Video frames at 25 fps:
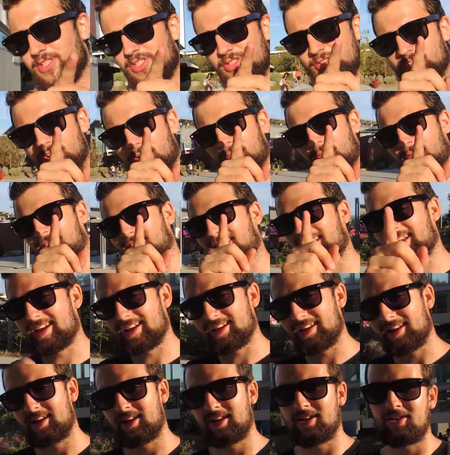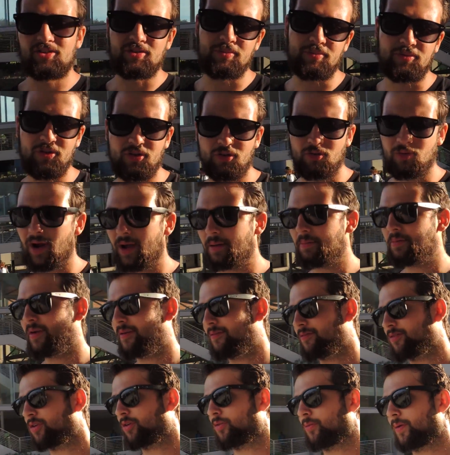Make sure to drop a like, subscribe if you
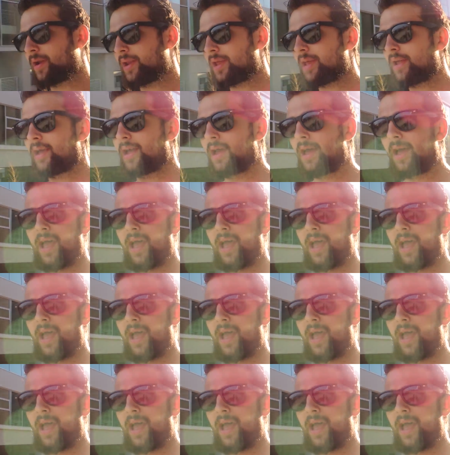haven't already,